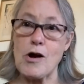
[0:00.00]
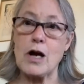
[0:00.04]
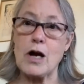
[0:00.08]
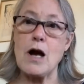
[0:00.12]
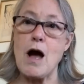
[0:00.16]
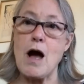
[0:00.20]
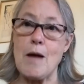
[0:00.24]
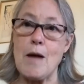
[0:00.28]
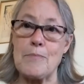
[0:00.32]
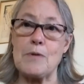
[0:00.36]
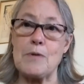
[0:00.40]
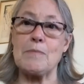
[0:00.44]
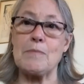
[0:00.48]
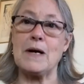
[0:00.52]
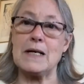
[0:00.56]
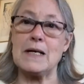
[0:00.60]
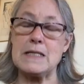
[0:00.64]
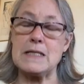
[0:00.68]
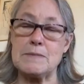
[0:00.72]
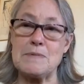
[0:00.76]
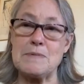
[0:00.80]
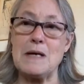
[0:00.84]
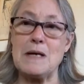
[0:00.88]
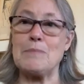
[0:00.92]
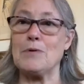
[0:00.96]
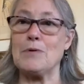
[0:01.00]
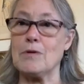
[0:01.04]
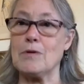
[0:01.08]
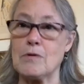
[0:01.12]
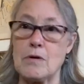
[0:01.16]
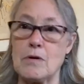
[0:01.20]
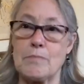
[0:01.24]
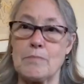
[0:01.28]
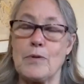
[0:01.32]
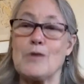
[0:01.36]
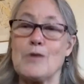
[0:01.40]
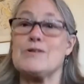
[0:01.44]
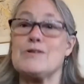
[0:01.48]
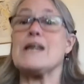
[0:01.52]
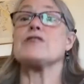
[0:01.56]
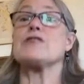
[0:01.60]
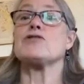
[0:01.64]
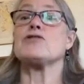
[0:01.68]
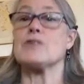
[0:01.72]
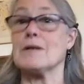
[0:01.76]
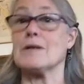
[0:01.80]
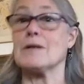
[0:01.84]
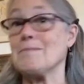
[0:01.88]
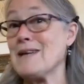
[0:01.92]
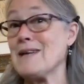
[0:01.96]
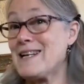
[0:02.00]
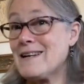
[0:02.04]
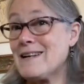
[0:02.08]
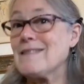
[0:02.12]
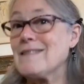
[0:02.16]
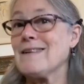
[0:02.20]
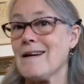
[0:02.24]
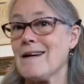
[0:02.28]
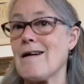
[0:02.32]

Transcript: compromised people, or potentially medically